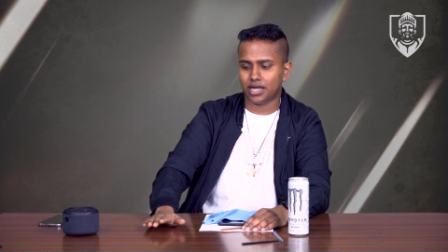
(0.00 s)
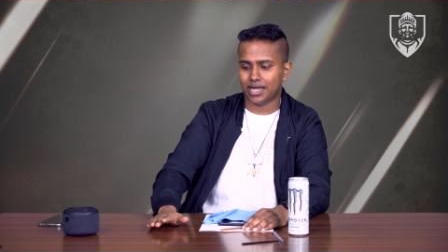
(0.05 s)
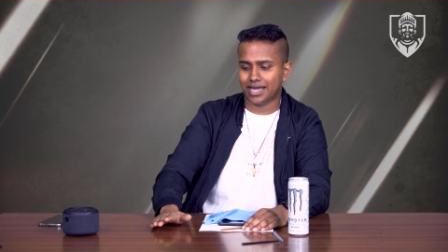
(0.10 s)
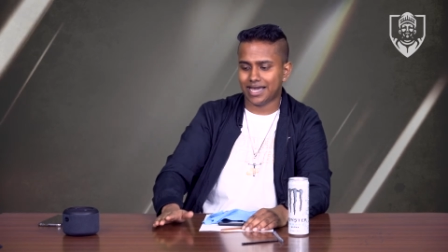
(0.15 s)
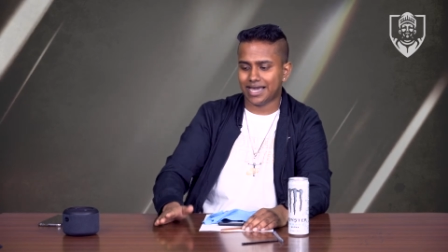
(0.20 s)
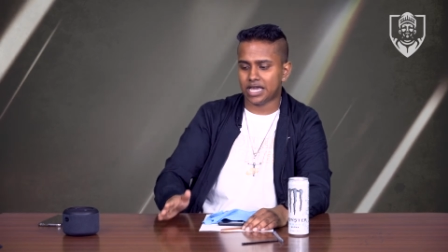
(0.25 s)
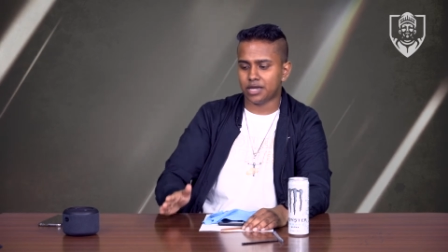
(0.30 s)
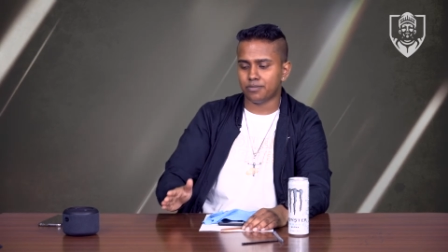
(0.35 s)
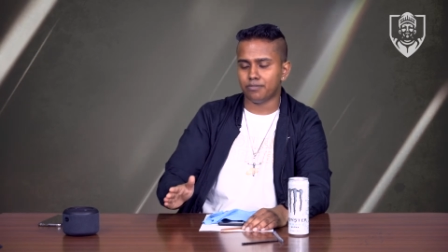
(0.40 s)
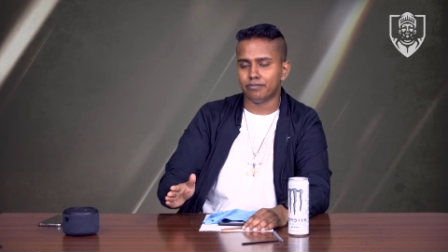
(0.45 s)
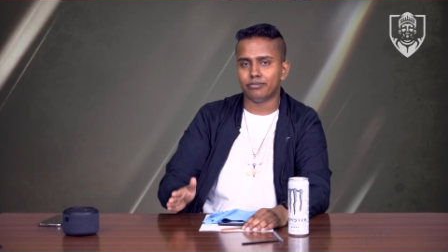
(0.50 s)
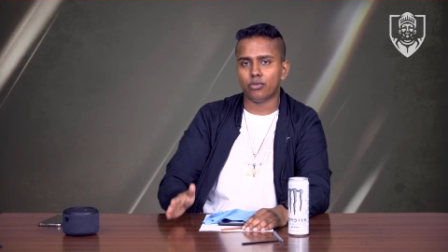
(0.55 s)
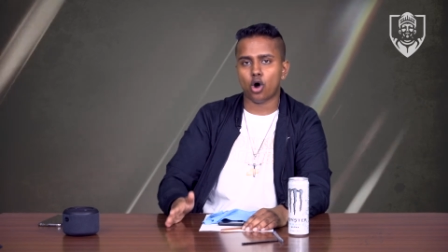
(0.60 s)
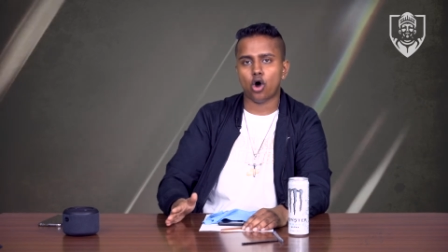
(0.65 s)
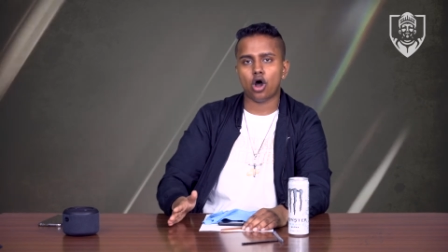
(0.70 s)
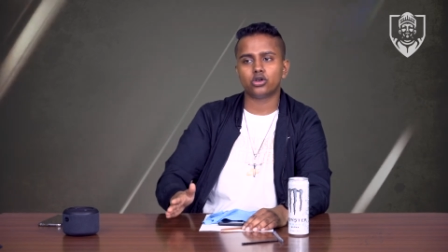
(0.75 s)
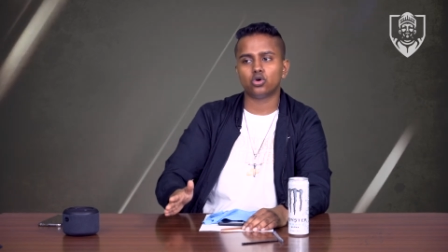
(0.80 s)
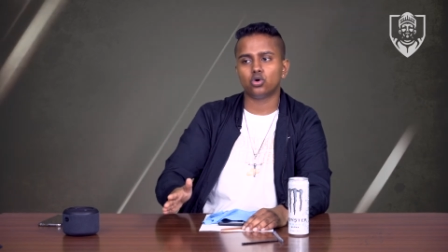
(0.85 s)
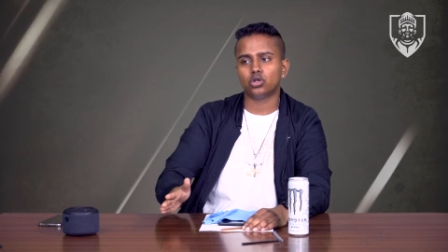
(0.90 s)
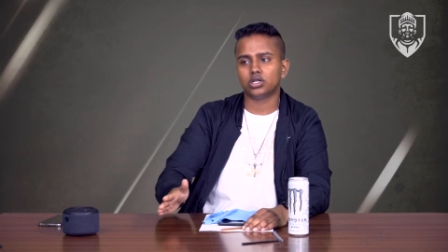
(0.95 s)
a
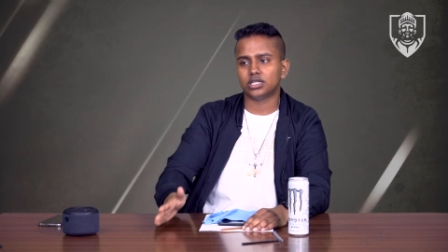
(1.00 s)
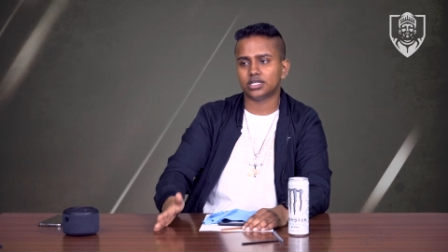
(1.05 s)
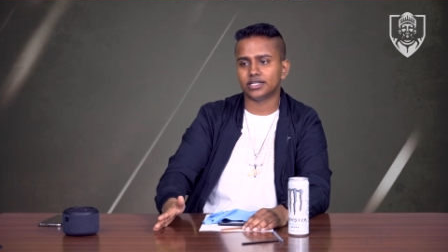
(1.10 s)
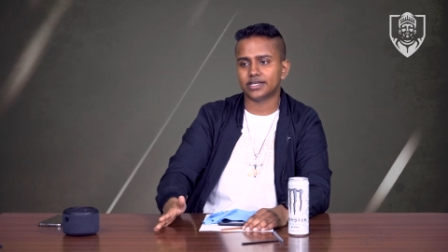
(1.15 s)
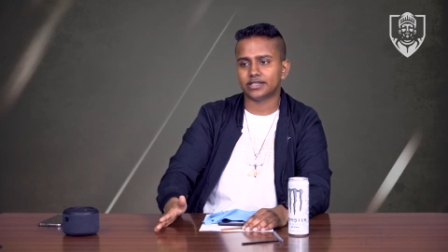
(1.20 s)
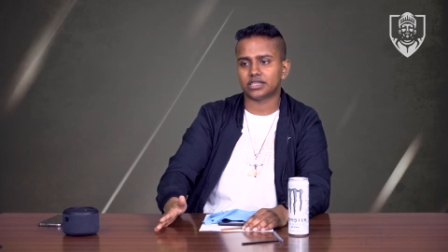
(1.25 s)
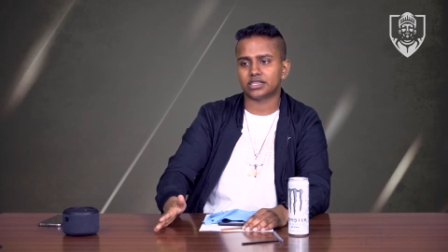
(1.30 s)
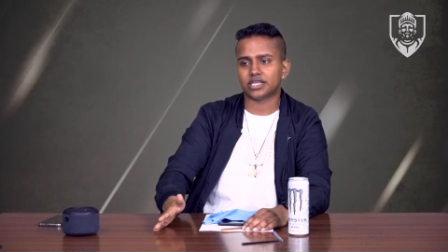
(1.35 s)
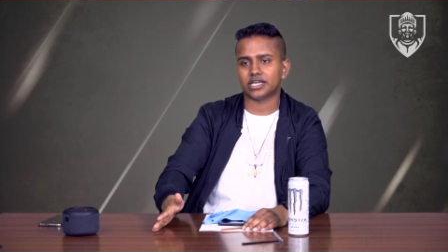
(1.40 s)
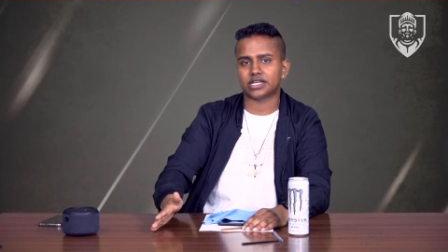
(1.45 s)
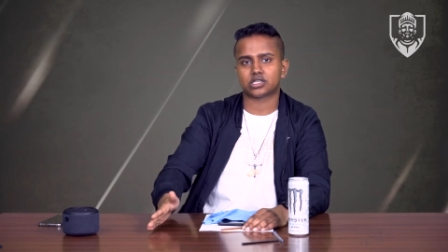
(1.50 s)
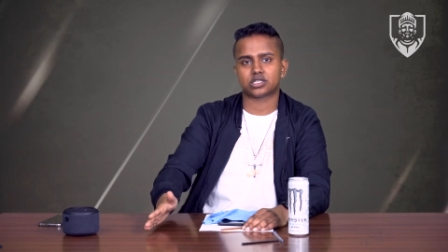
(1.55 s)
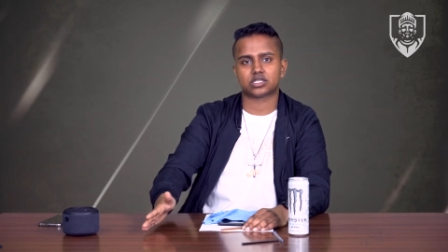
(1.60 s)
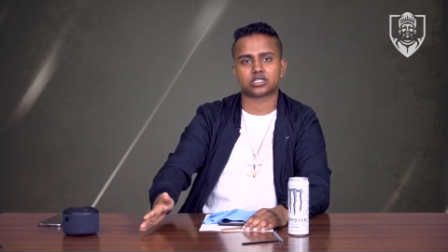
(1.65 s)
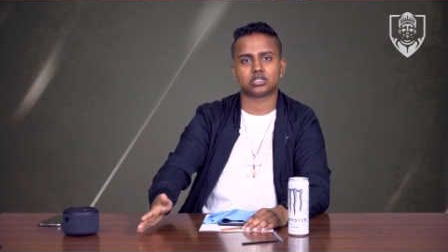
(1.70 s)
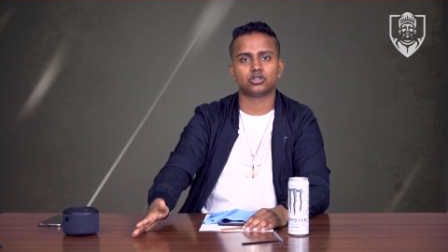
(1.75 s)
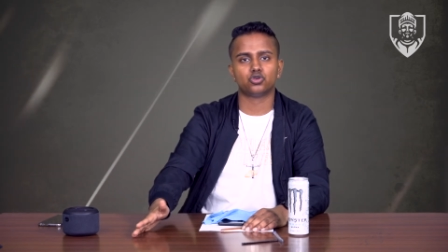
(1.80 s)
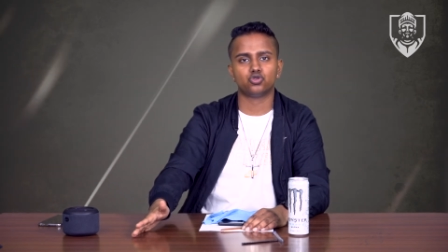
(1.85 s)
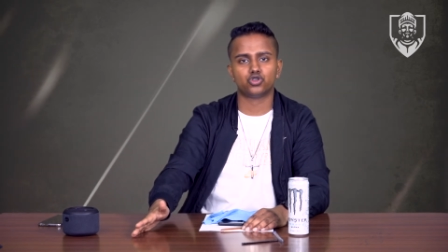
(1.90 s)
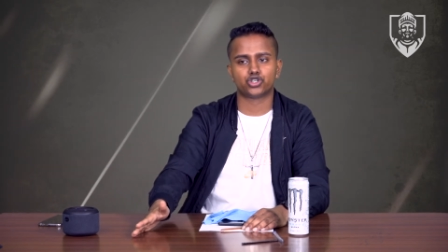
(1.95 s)
monolithic
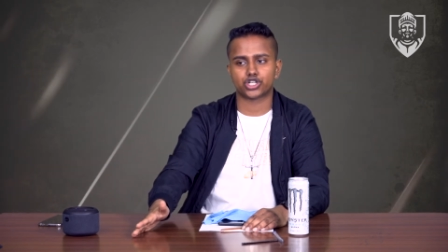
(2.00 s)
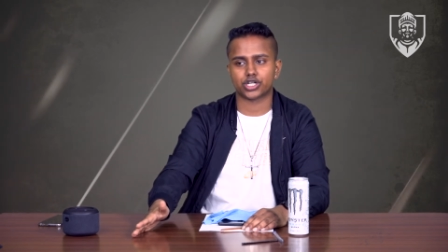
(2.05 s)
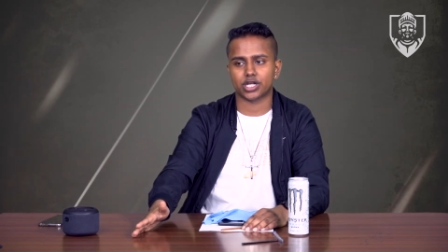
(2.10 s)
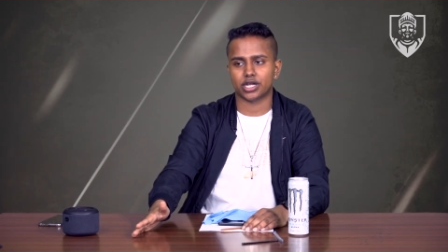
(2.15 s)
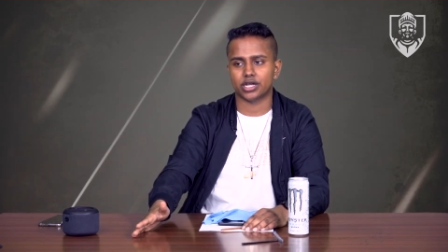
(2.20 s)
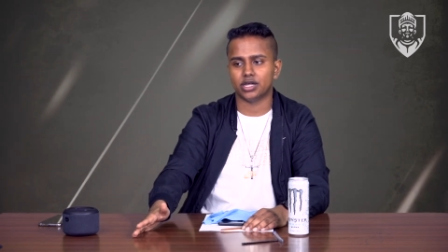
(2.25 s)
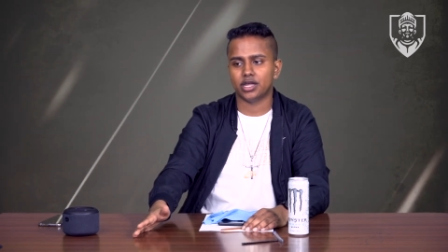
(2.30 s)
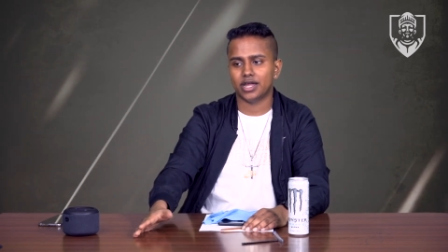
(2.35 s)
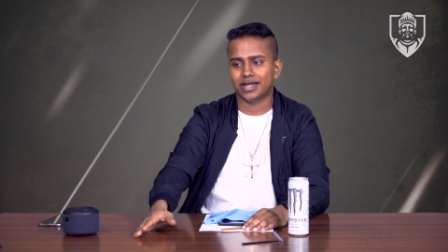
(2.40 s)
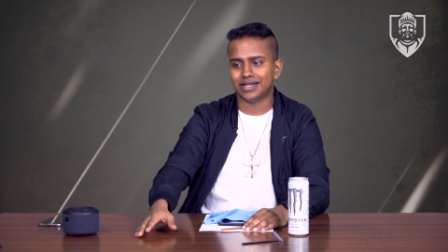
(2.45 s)
solution